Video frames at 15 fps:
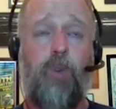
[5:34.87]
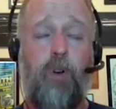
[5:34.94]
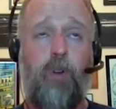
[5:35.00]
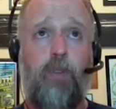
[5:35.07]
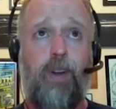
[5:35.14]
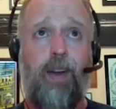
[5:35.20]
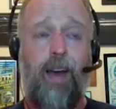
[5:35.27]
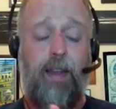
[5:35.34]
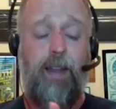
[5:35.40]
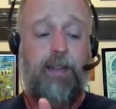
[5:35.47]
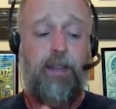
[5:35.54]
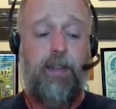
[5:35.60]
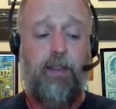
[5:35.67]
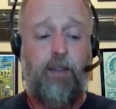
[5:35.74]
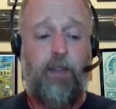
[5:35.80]
Well,
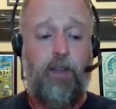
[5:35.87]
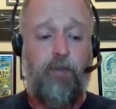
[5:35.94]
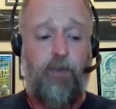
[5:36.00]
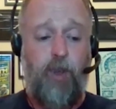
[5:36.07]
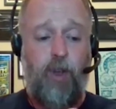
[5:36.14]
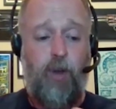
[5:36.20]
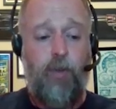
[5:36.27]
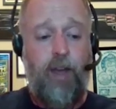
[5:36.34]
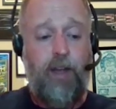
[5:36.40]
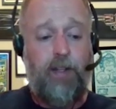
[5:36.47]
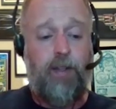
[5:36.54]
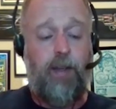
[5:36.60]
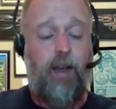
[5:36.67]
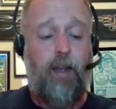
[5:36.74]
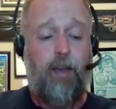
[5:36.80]
ideally, if we go back
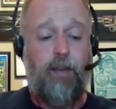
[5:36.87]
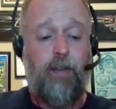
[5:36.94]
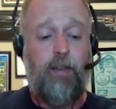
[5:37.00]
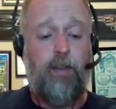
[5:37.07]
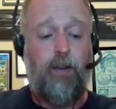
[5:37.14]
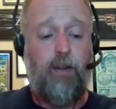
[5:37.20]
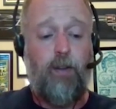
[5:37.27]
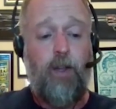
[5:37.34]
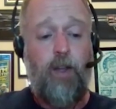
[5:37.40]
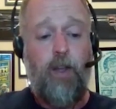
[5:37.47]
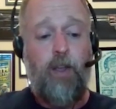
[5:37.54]
to ideal,